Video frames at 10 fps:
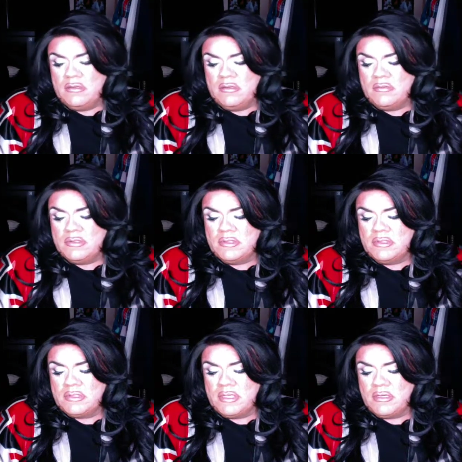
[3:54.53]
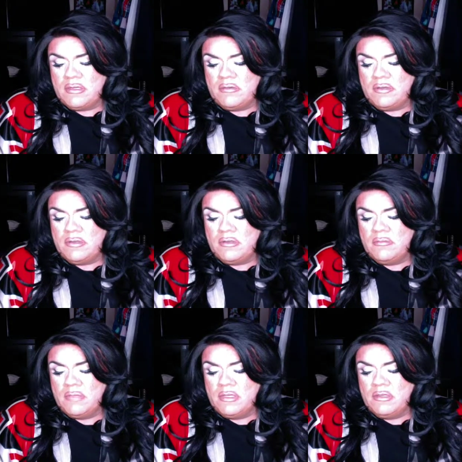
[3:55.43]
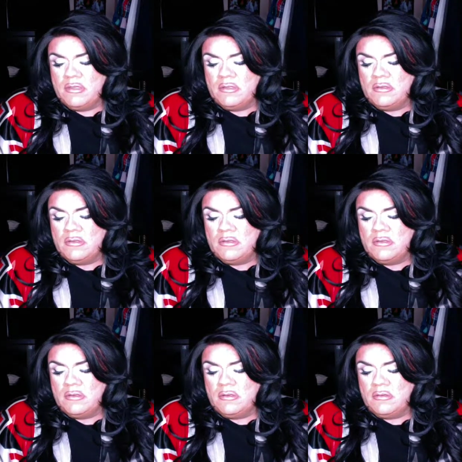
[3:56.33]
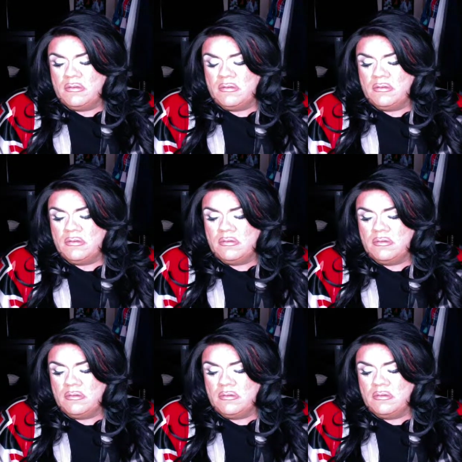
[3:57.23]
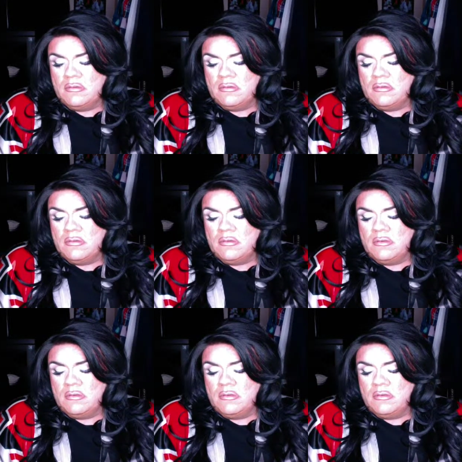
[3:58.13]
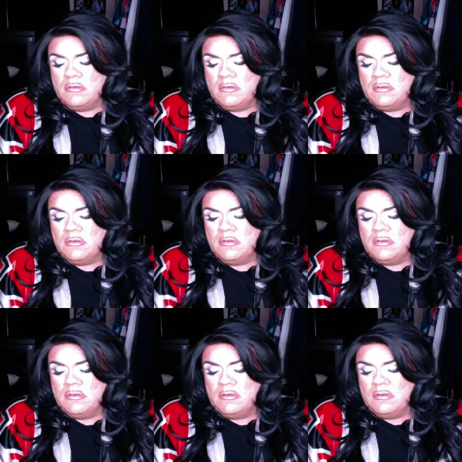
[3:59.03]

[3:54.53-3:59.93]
(silence)